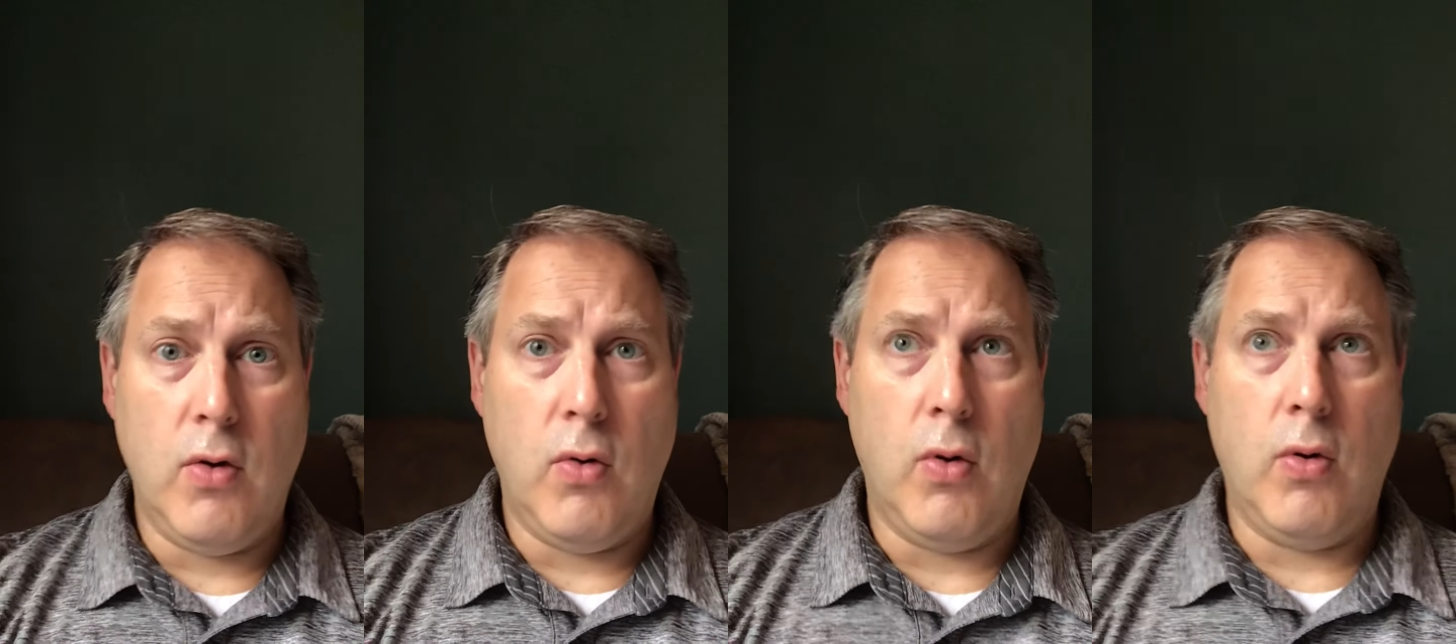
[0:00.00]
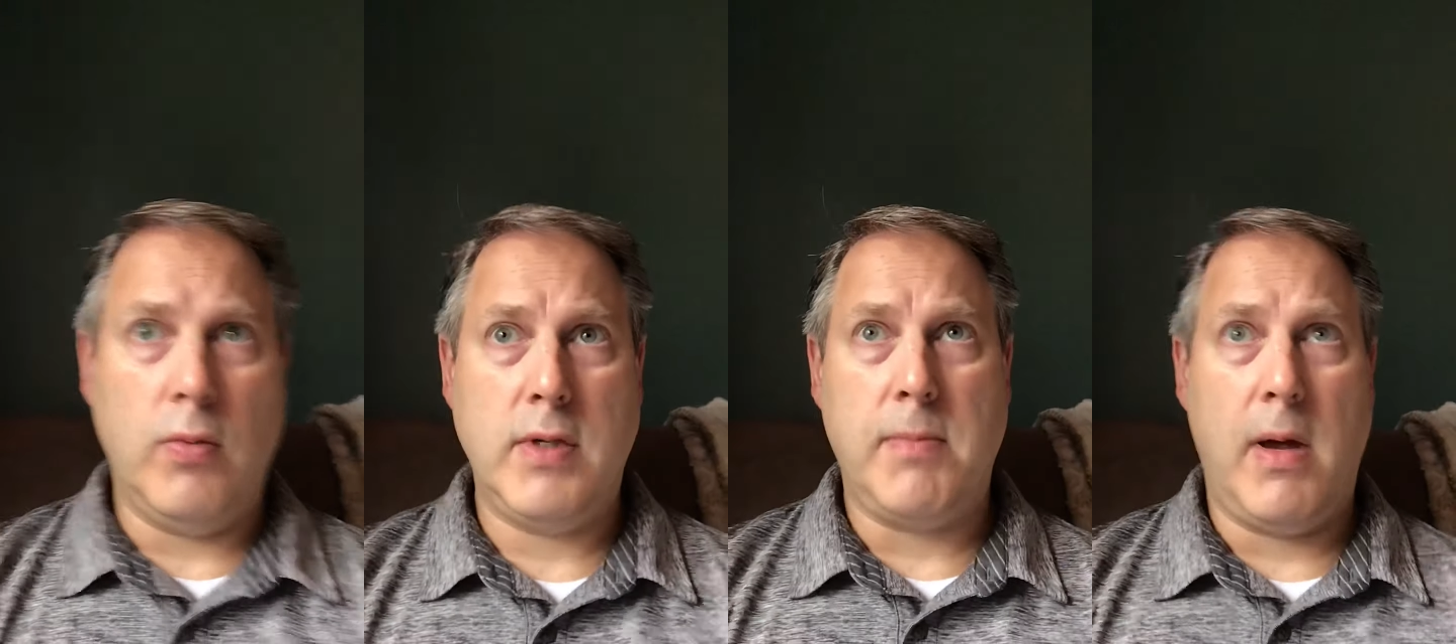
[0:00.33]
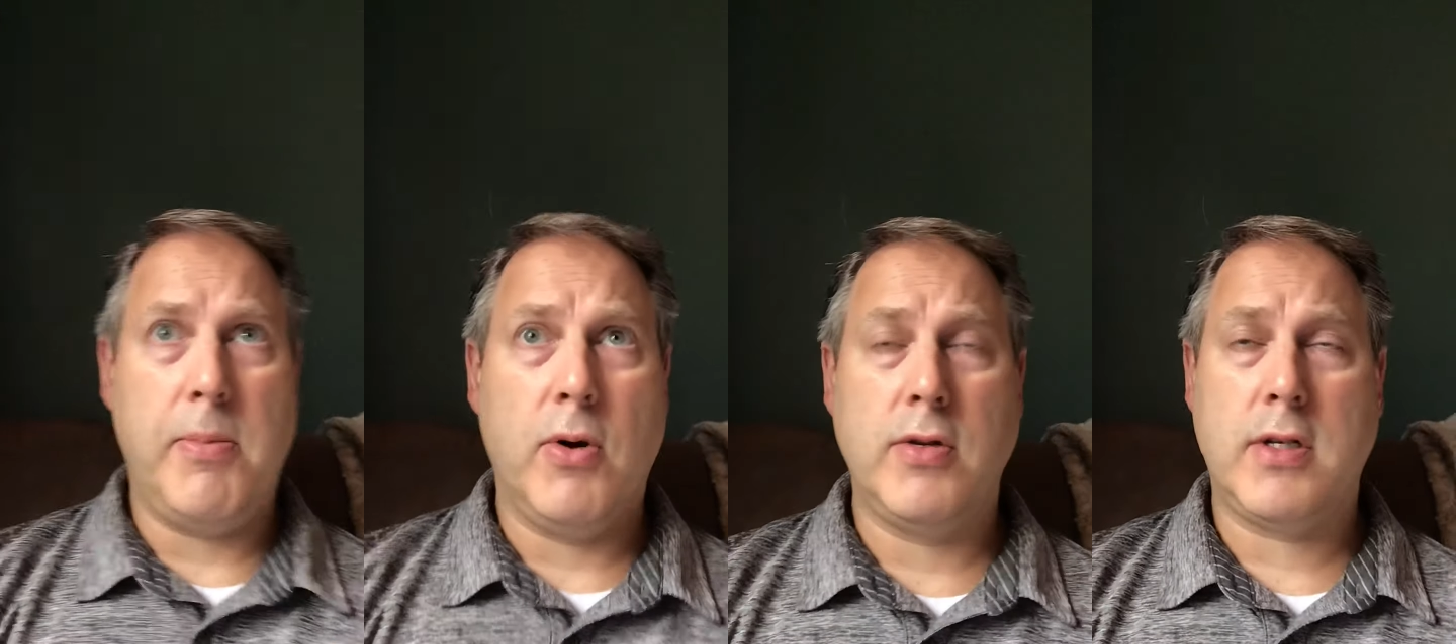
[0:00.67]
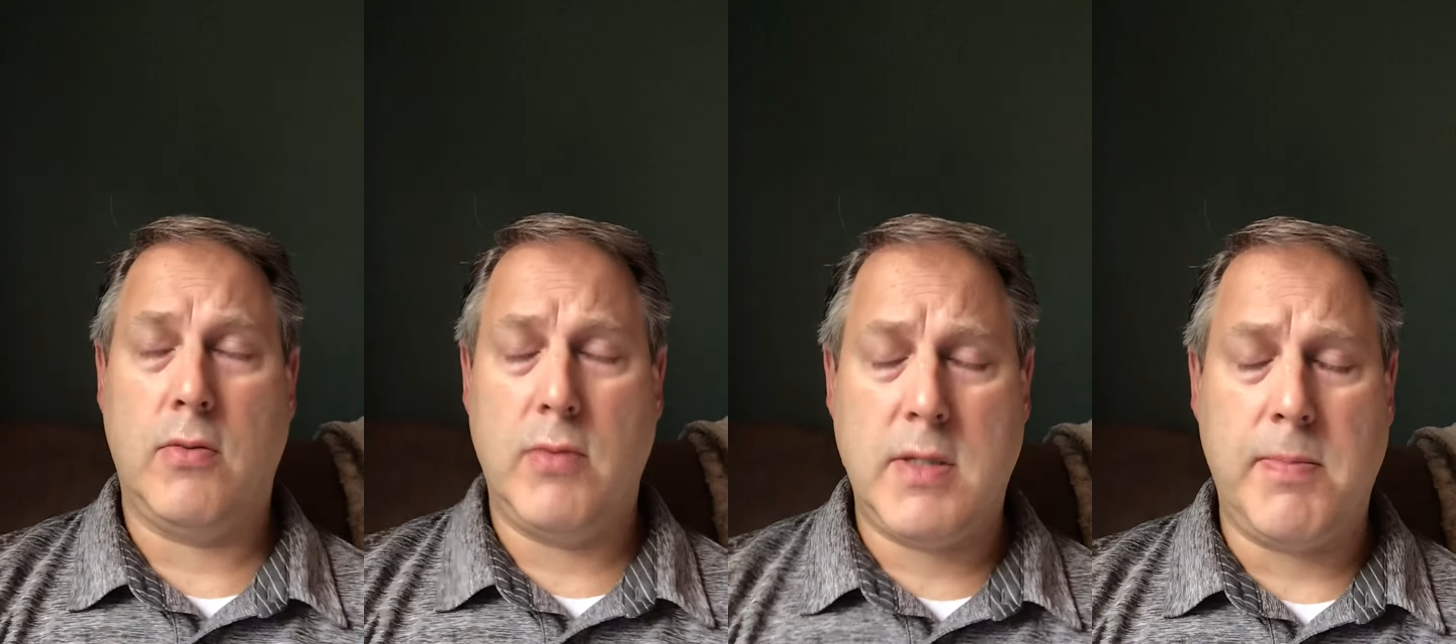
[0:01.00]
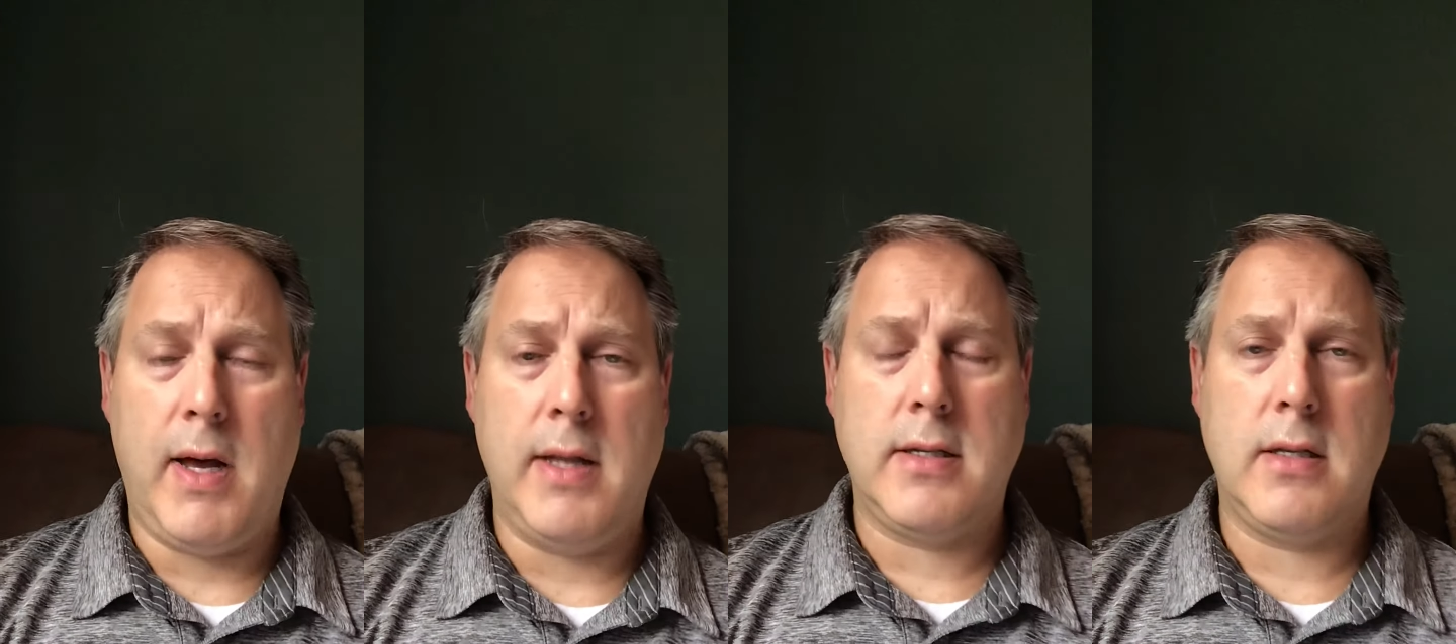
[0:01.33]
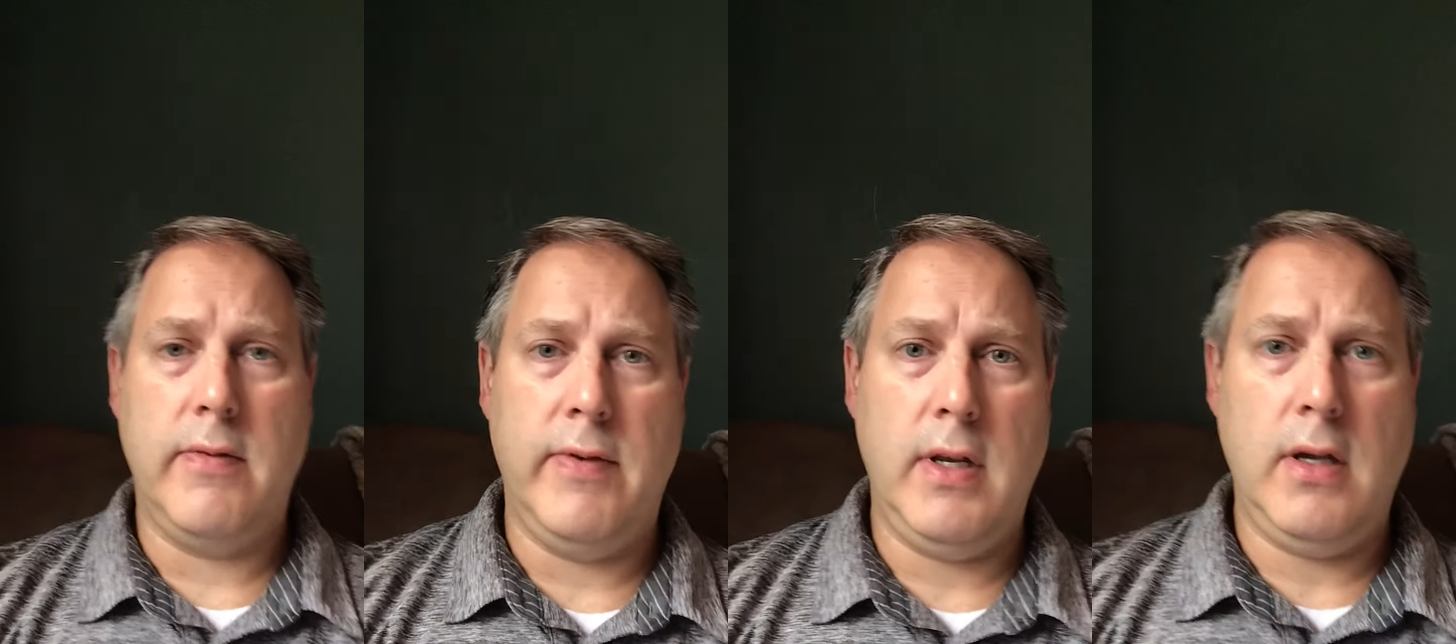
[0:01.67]
or was my personal response to
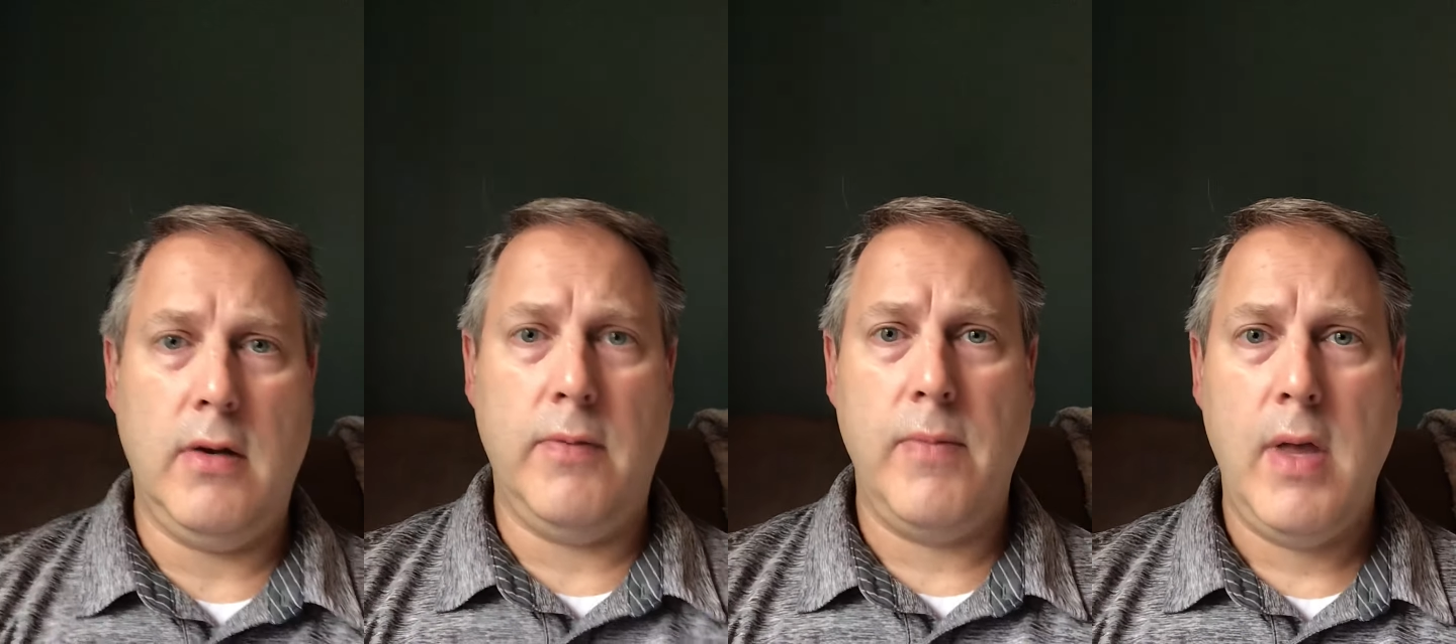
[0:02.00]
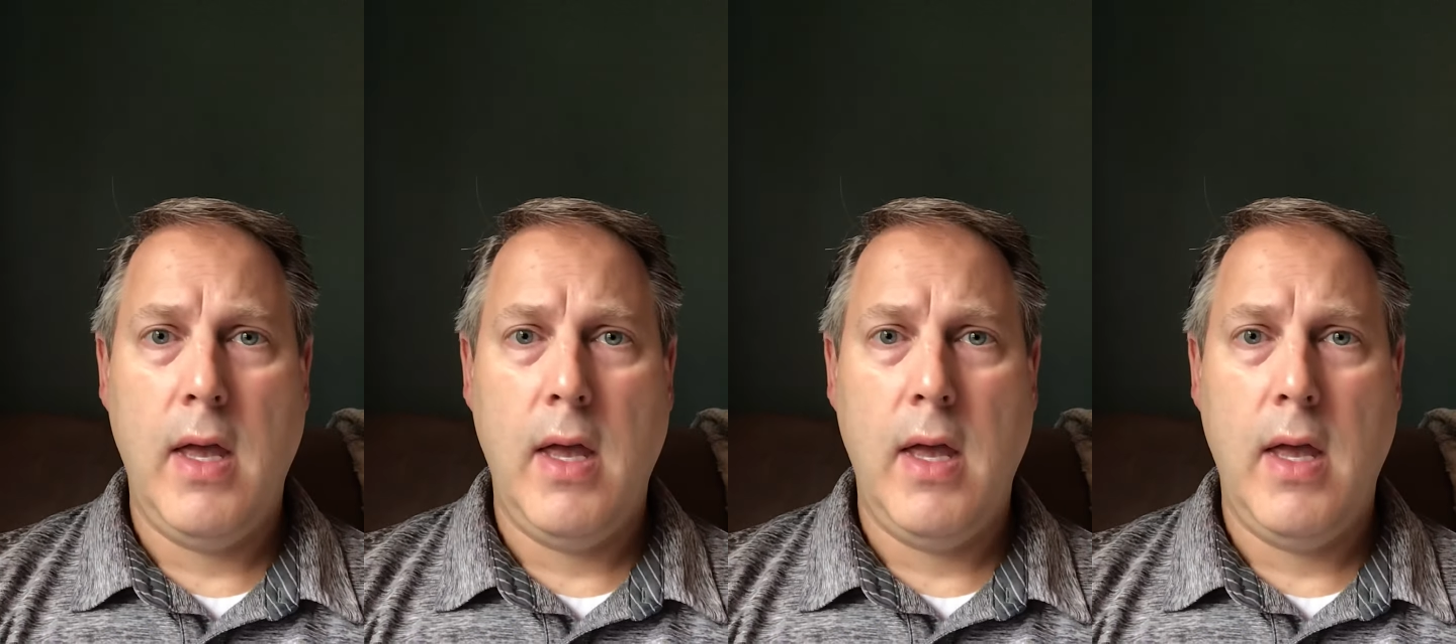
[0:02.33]
the video,